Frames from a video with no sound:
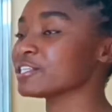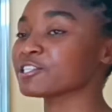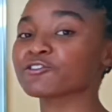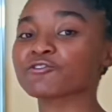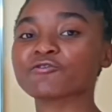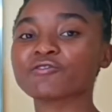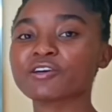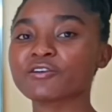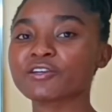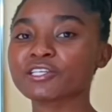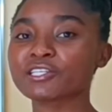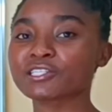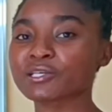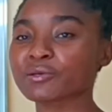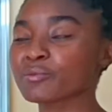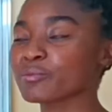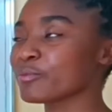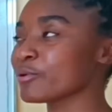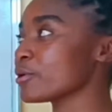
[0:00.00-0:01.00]
is very
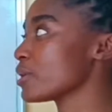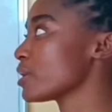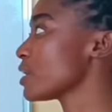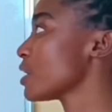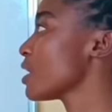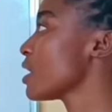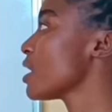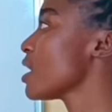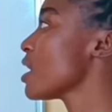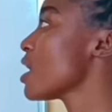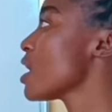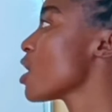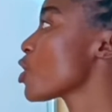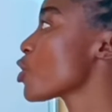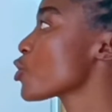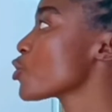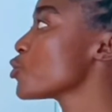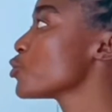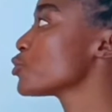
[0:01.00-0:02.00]
simple.
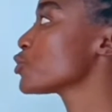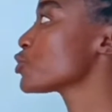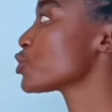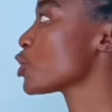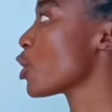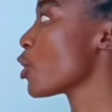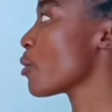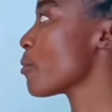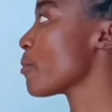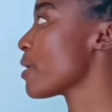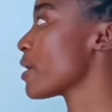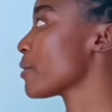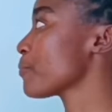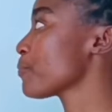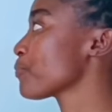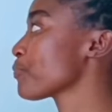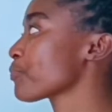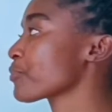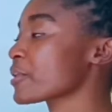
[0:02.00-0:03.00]
Kusoma.
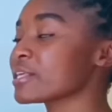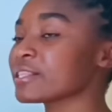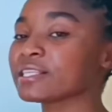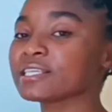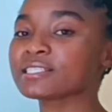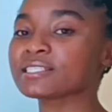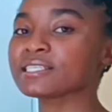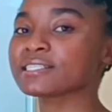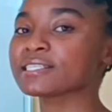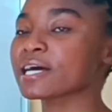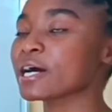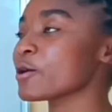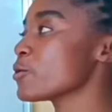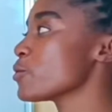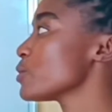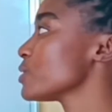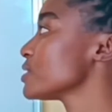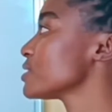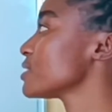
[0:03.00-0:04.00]
This is how we